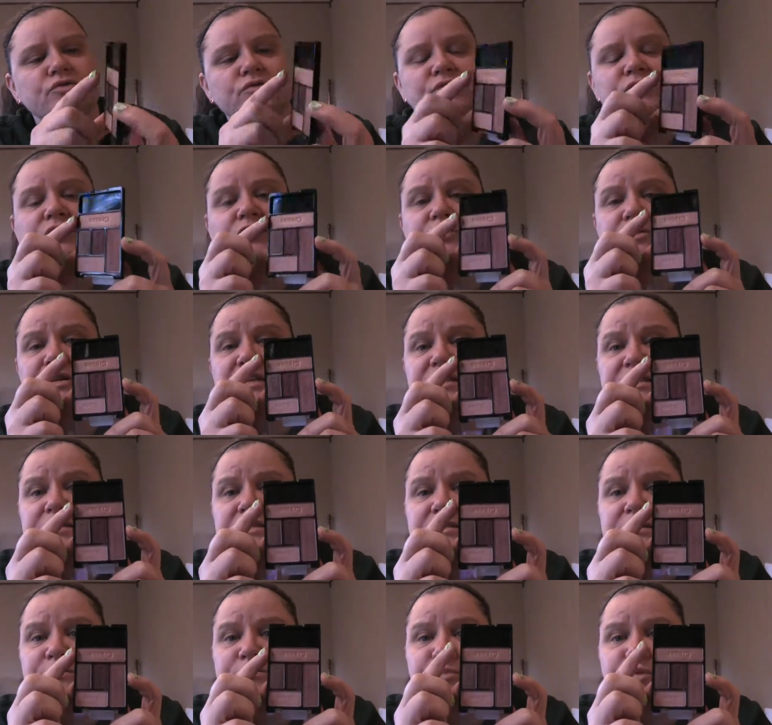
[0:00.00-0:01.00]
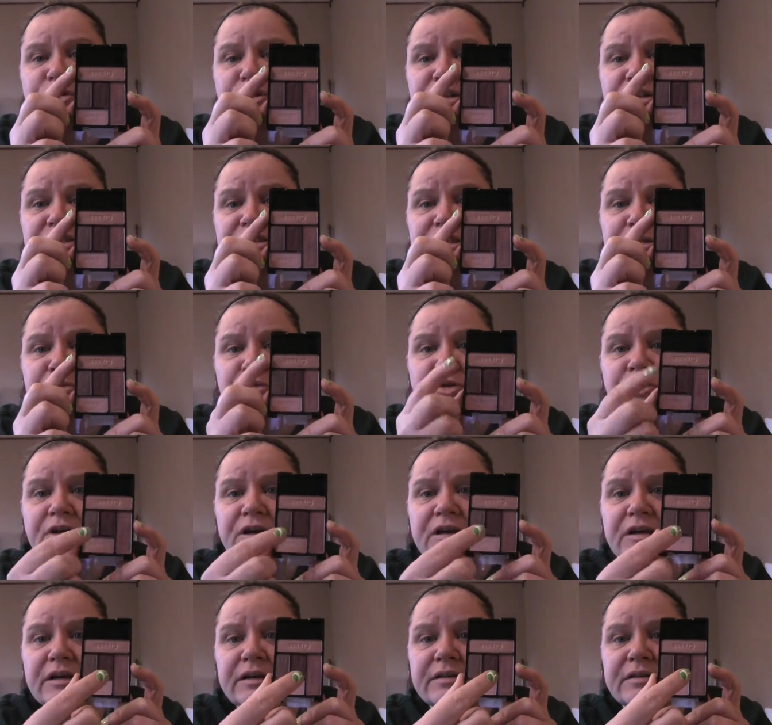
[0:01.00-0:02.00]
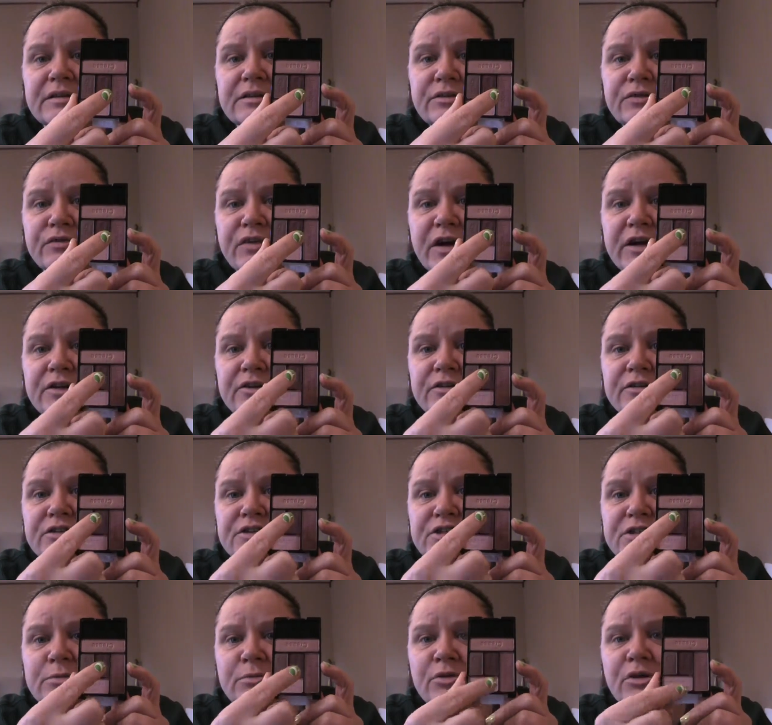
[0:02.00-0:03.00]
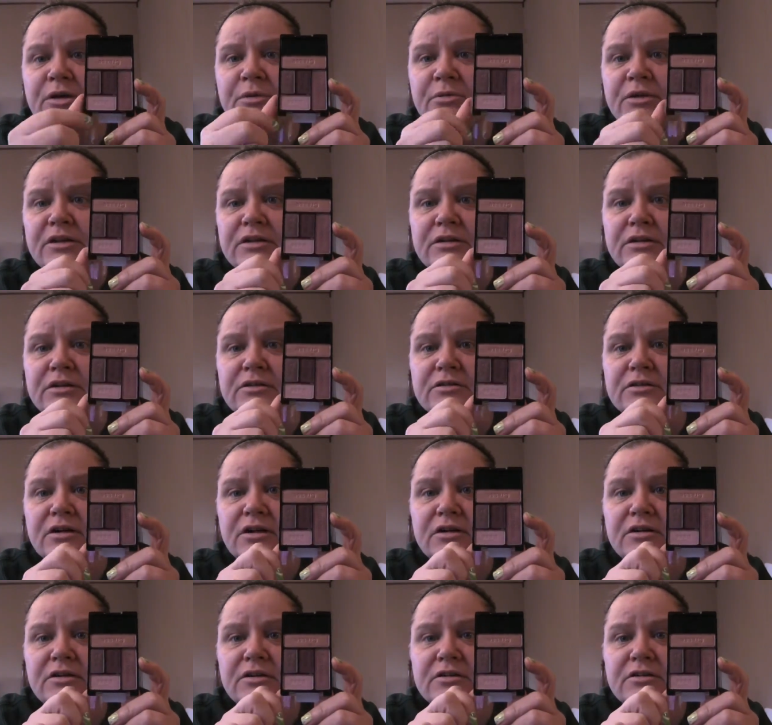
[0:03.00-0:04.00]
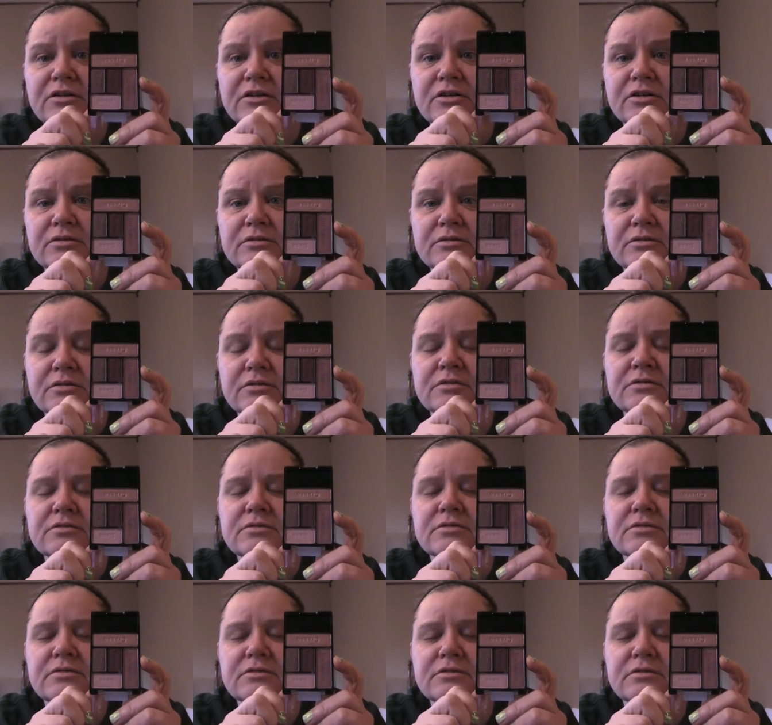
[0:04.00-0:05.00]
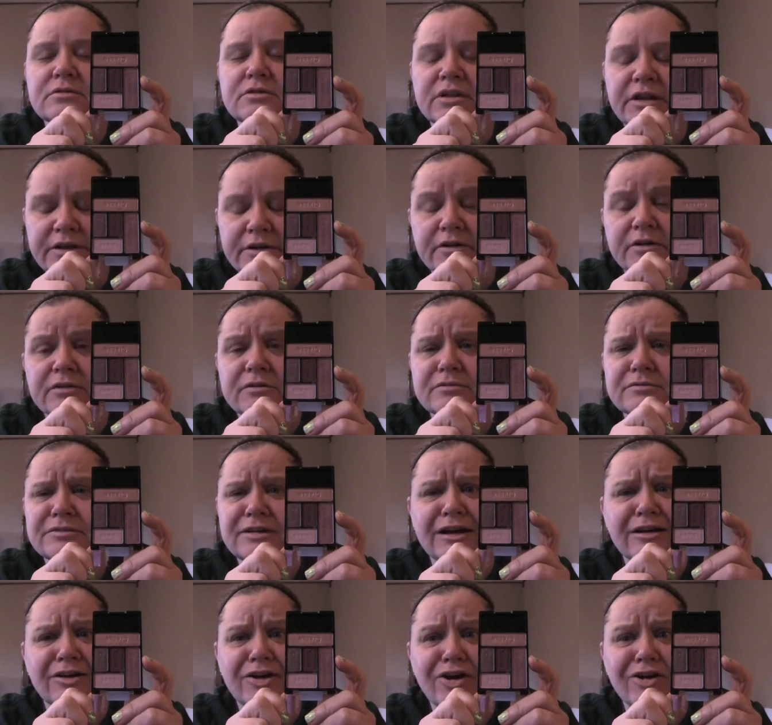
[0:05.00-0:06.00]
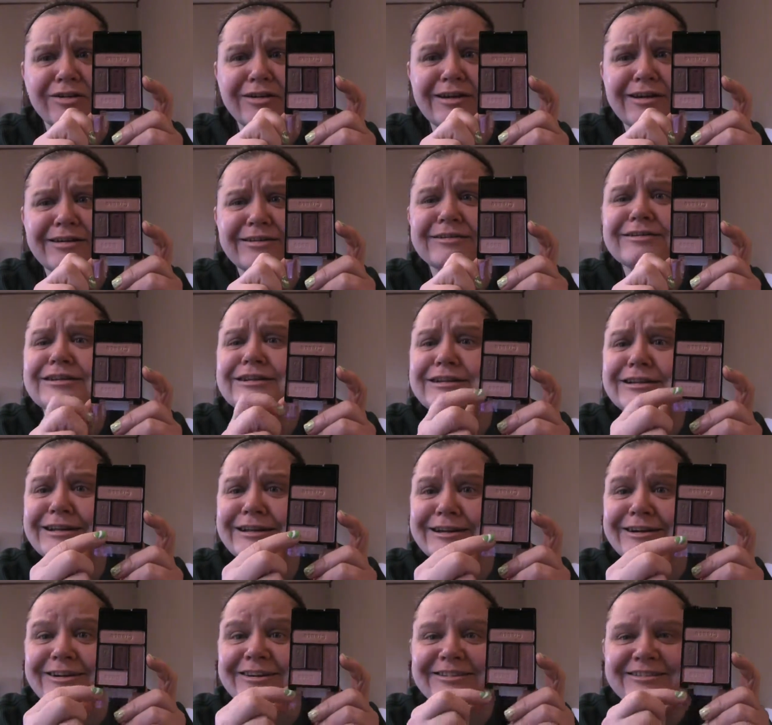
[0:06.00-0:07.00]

crease is pretty shimmery and the definer is shimmery with a little glitter, not garlic, glitter.